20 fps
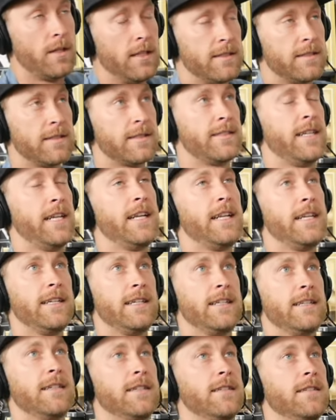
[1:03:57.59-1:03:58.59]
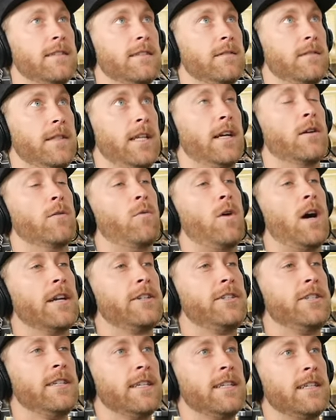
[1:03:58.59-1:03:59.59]
sitting there
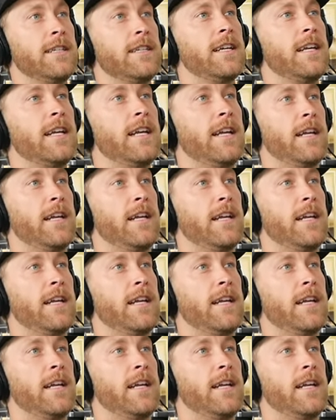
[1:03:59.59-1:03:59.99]
watching it,